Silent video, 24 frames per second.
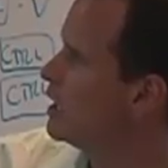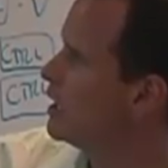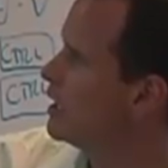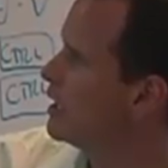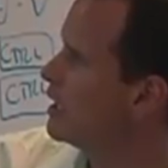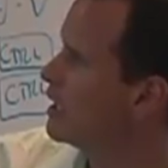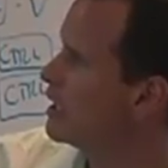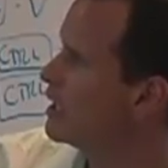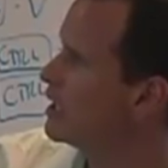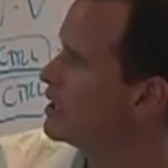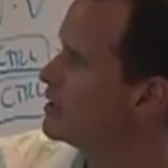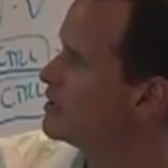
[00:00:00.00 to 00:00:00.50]

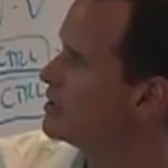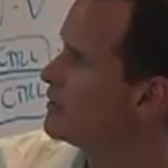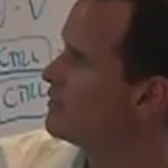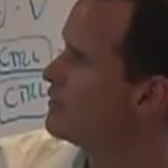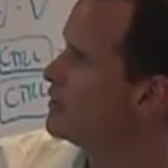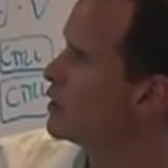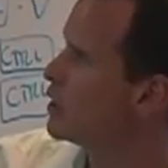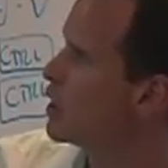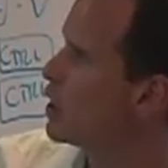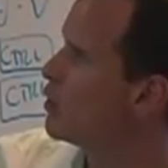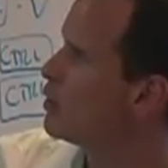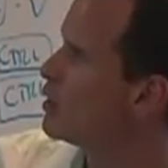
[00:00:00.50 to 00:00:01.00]
is if
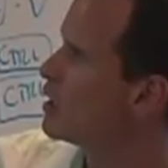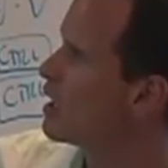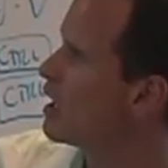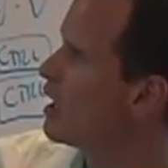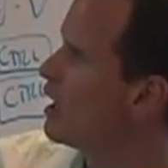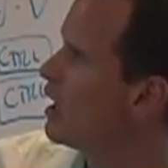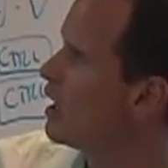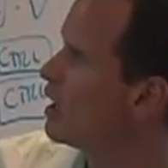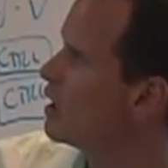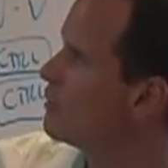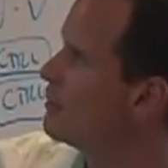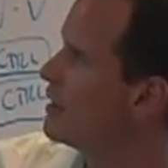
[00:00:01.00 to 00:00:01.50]
you go to
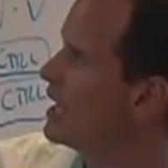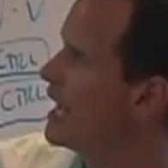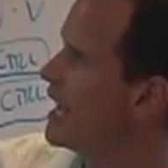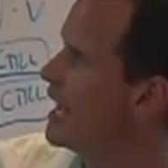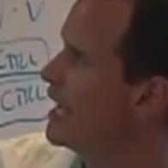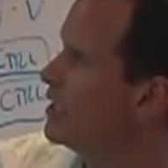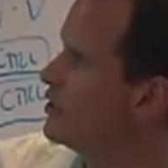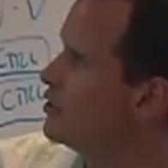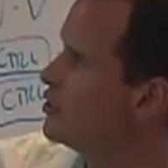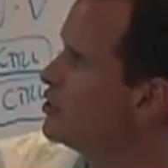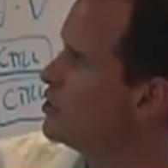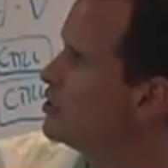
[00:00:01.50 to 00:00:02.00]
column
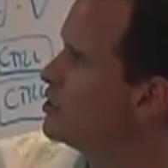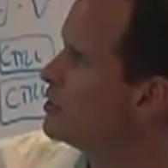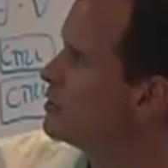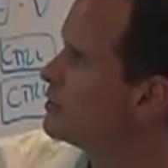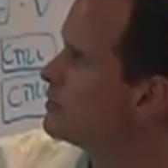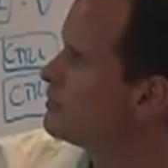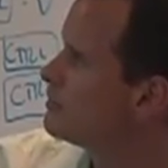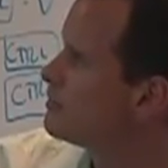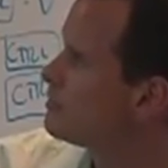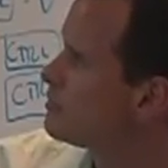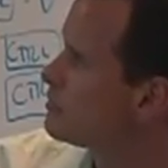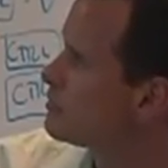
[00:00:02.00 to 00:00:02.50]
H,
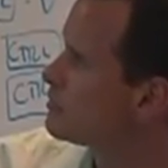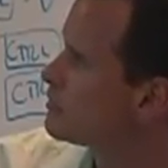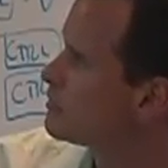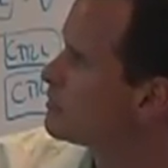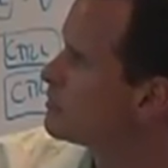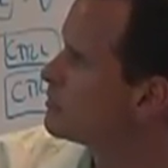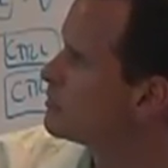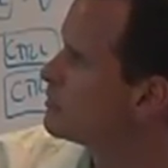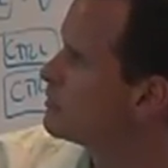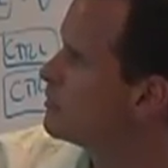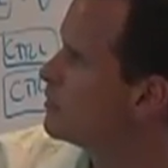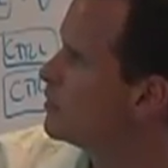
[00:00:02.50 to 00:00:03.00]

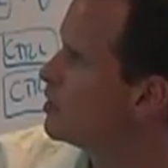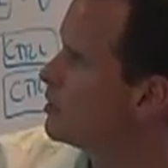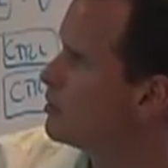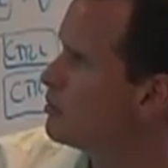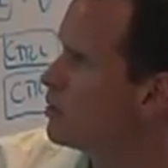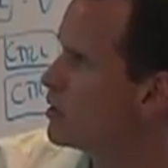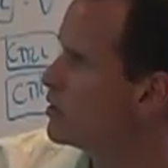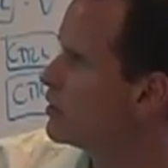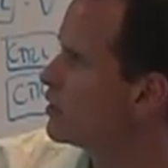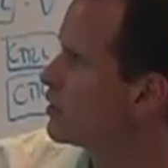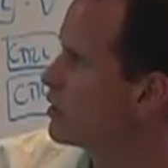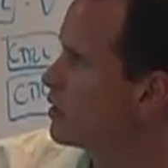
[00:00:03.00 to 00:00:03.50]
you can
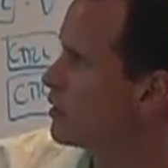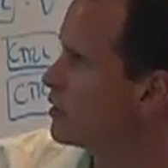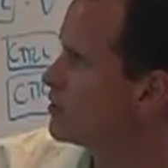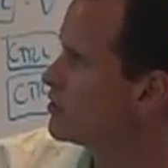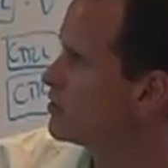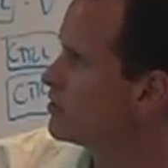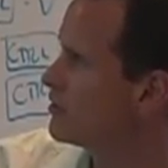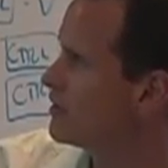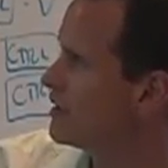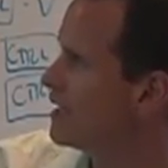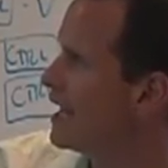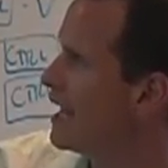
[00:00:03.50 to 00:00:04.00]
put your
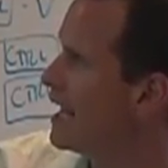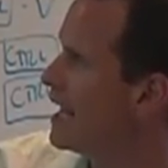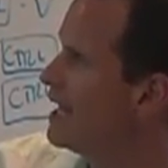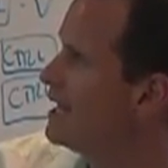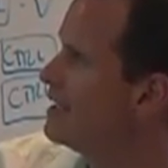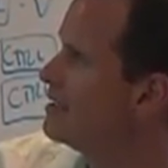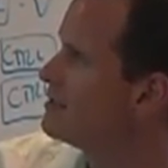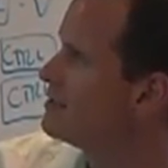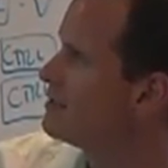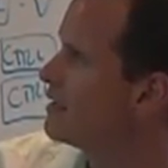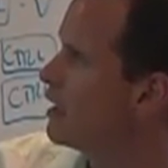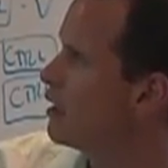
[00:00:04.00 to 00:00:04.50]
cursor in
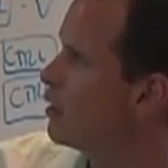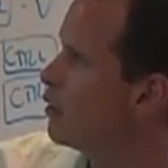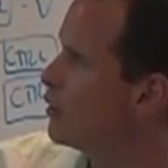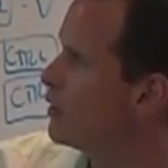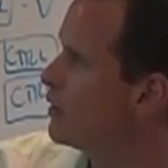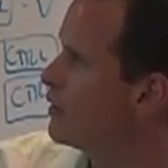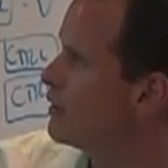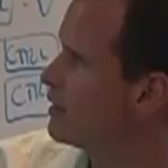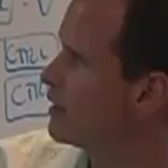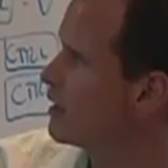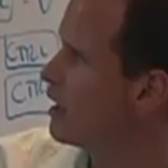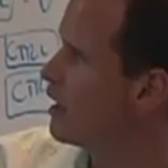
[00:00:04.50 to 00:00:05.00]
any cell
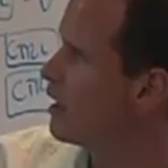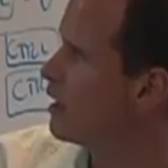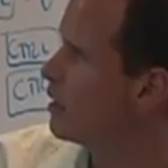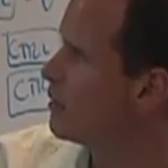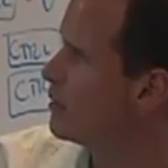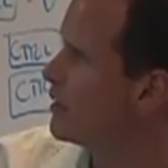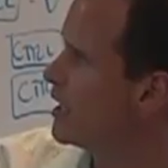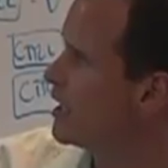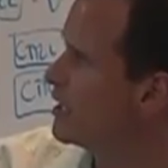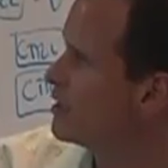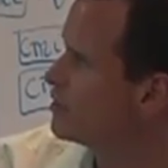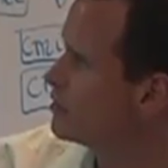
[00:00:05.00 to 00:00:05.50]
within
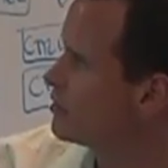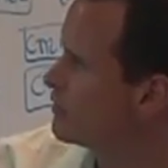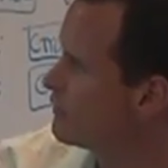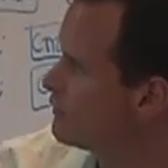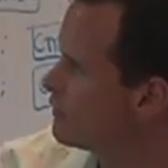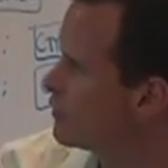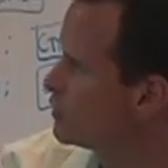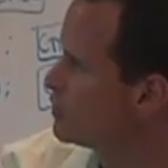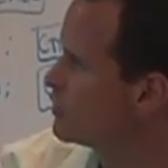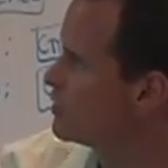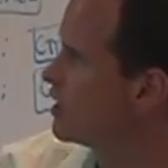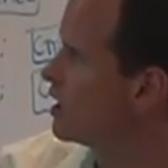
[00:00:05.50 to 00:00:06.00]
column H. The
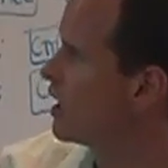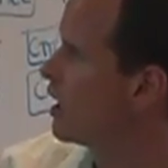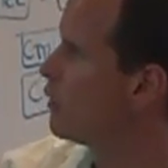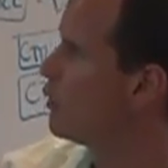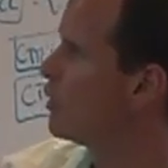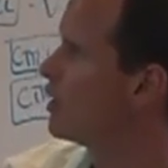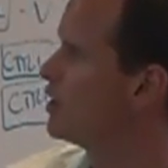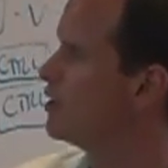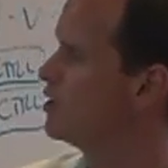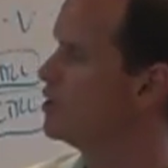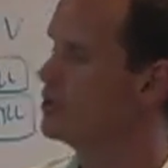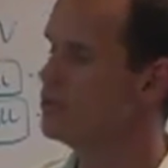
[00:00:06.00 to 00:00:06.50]
first thing I
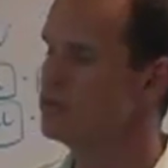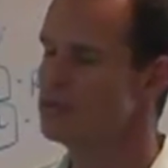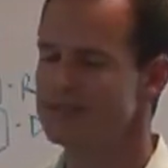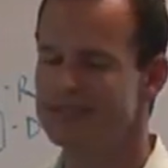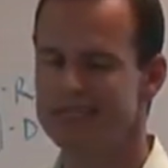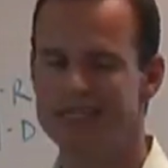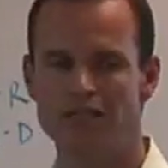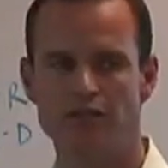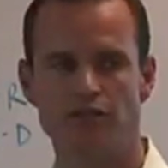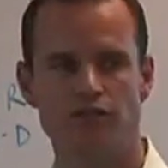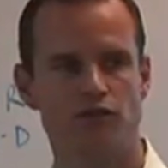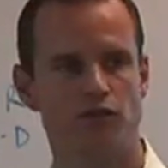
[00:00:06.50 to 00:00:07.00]
want to do is
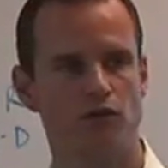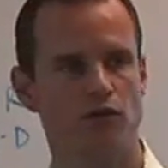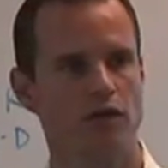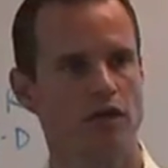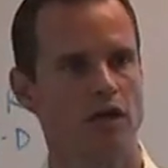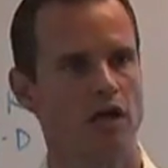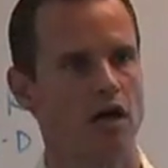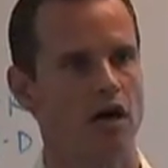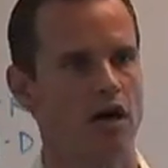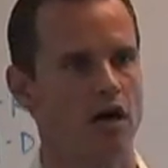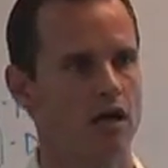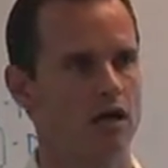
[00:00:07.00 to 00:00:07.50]
insert a
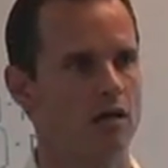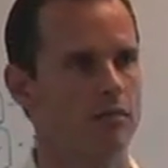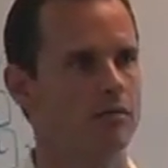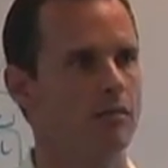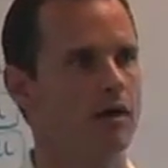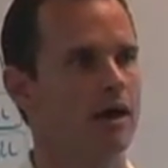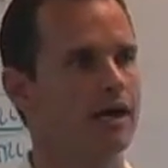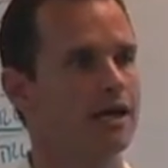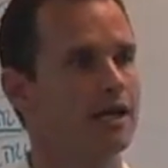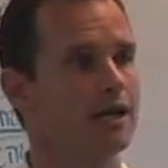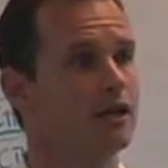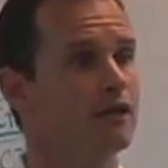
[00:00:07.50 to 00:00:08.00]
column.
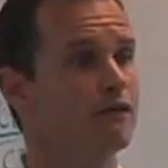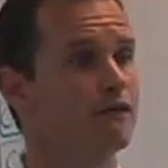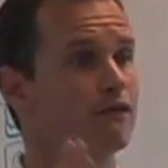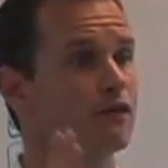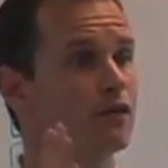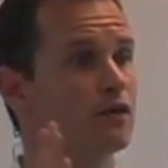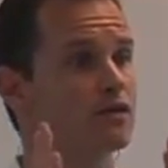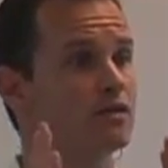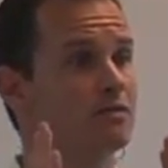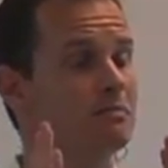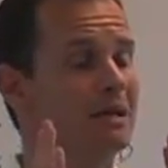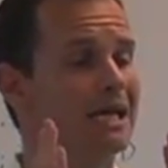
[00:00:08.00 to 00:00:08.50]
I need to
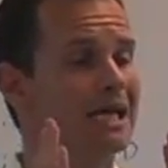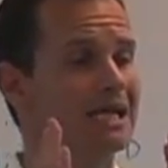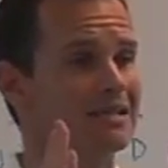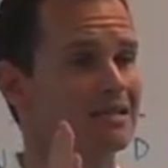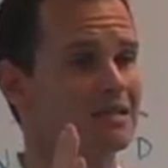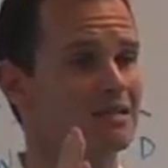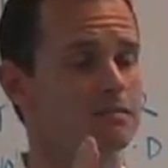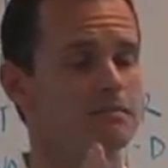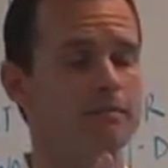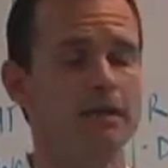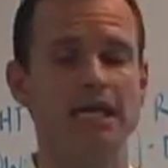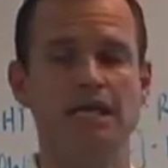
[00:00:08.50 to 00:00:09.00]
first make
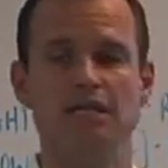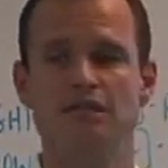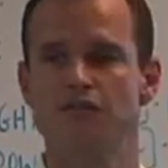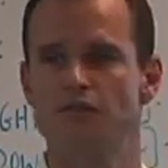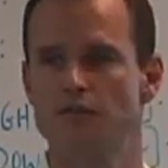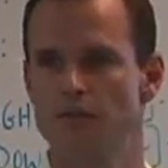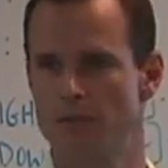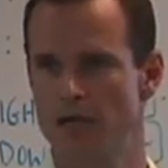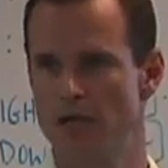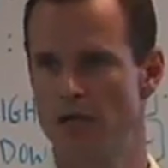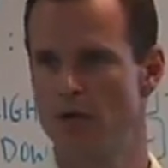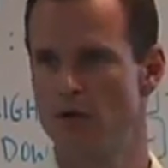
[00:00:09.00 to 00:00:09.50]
space
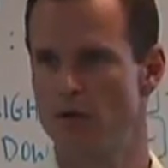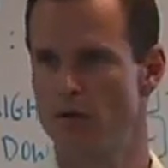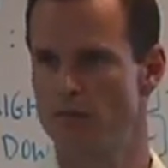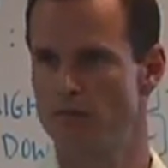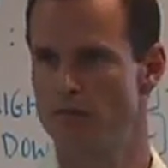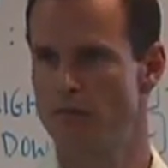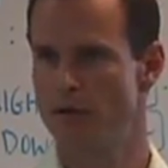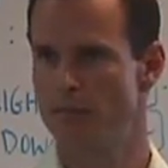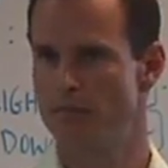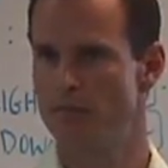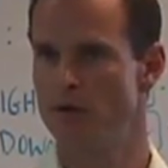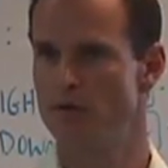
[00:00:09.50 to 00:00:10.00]
for
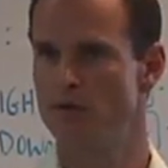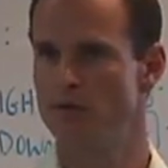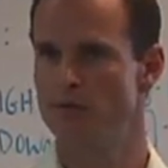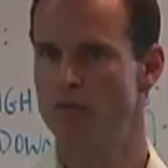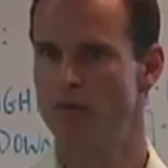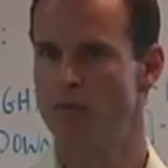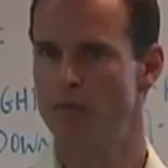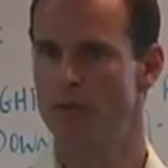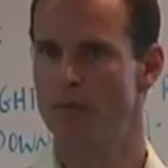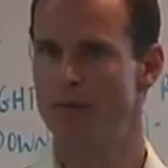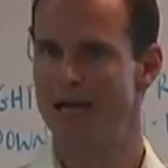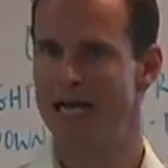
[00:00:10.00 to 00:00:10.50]
my pro
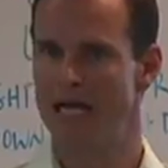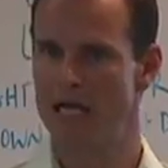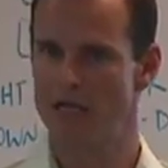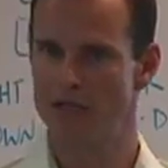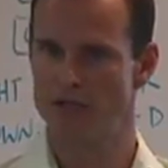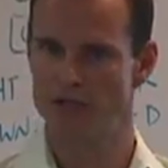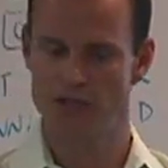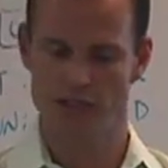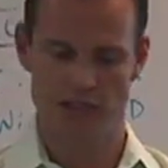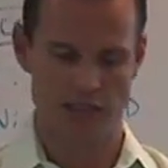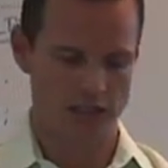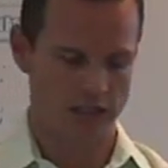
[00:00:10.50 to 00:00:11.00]
forma
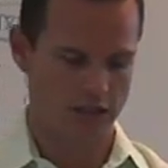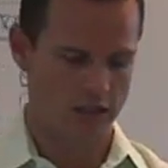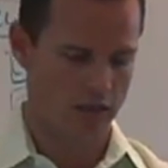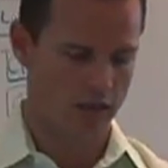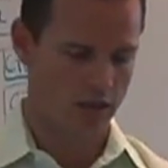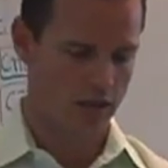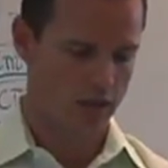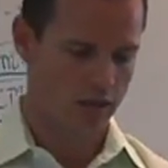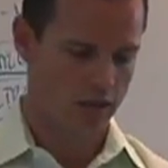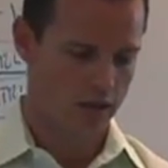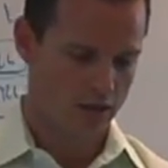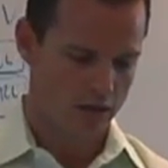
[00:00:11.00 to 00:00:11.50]
balance sheet.
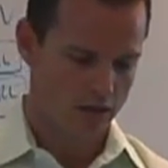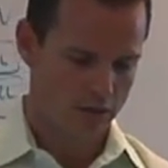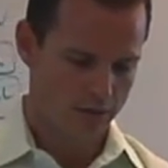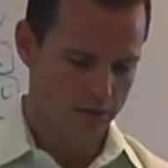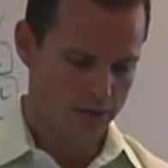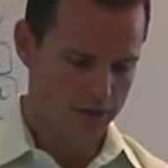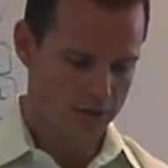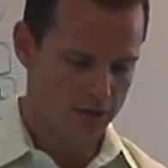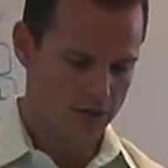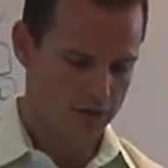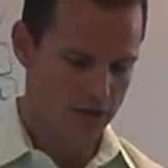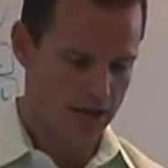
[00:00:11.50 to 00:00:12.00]

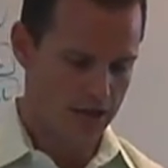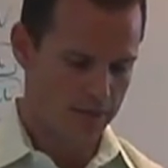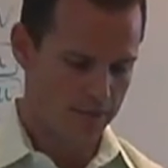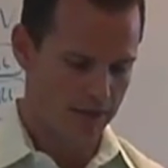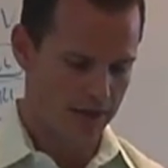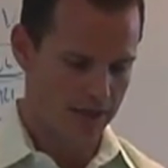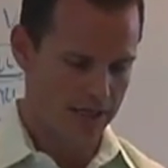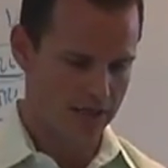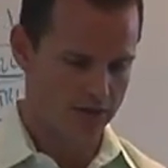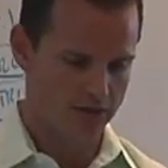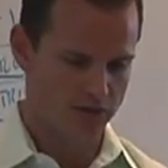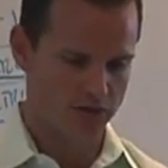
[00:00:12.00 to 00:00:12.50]
We do that
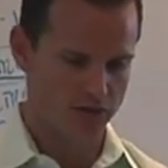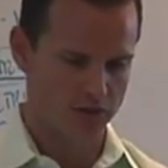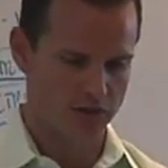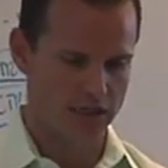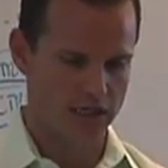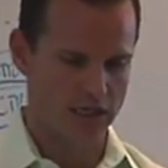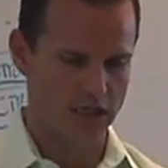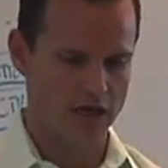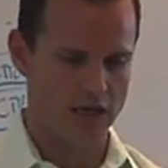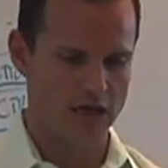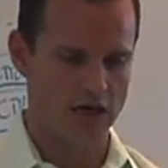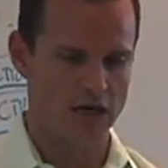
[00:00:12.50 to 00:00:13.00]
by
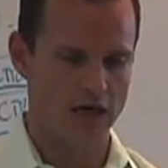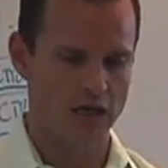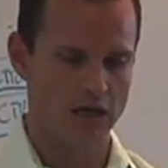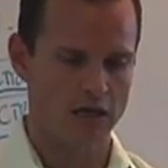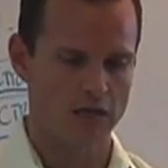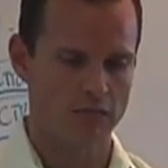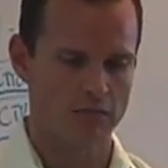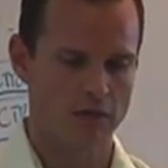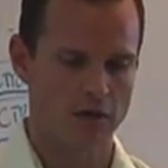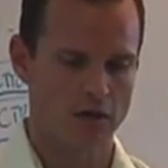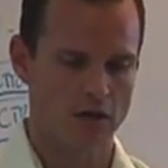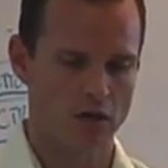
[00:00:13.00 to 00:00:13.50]
inserting a
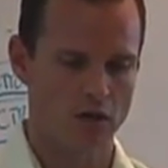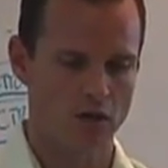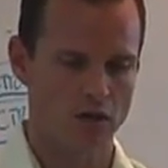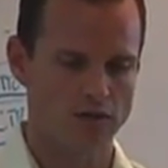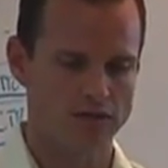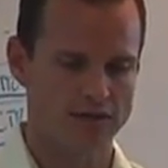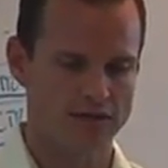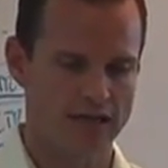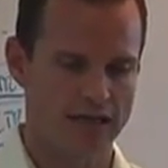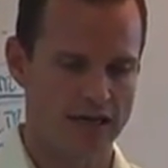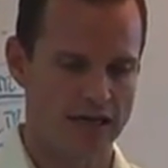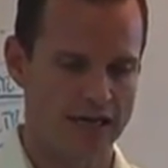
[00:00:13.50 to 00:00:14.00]
column,
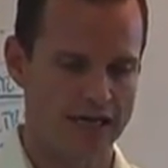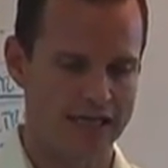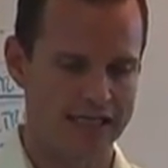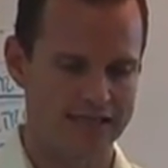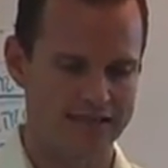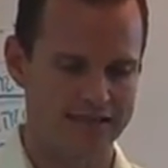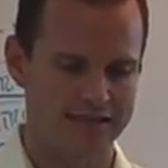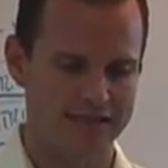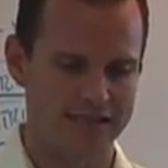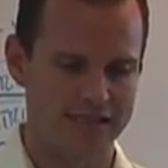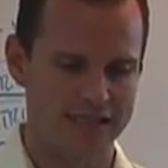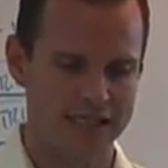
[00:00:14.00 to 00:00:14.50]

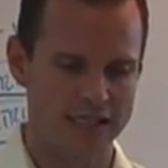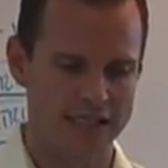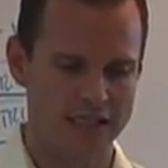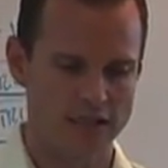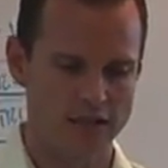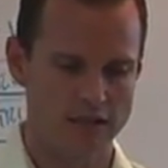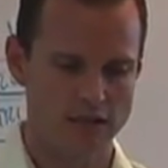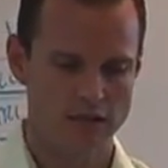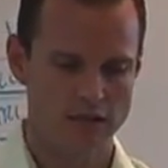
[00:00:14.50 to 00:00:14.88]
Alt-IC.